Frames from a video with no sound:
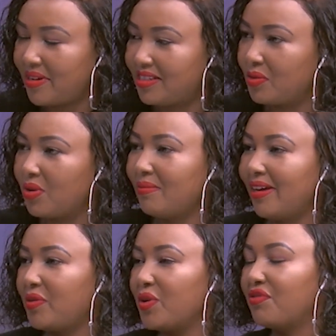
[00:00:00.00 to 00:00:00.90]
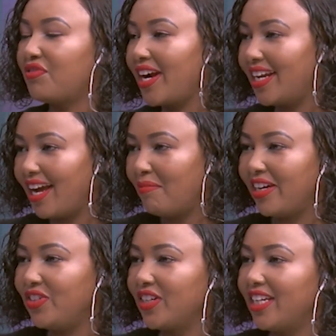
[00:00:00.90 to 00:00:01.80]
basic. What am I doing on Friday? Am
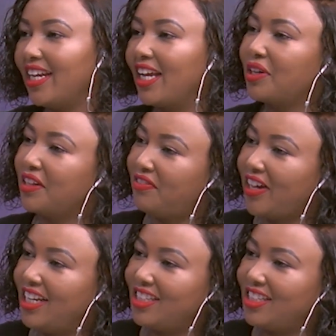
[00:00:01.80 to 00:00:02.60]
I drinking like, okay, fine.